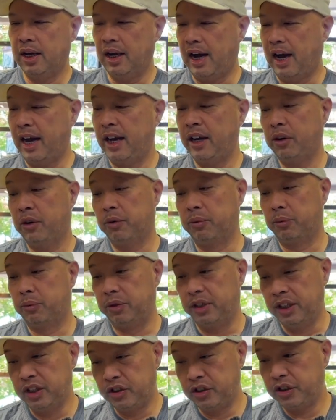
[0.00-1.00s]
I
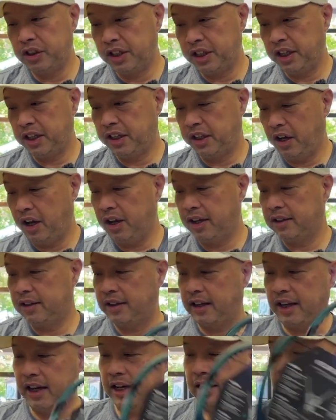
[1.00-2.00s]
originally thought
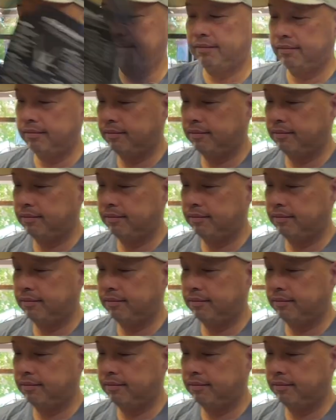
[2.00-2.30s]
that,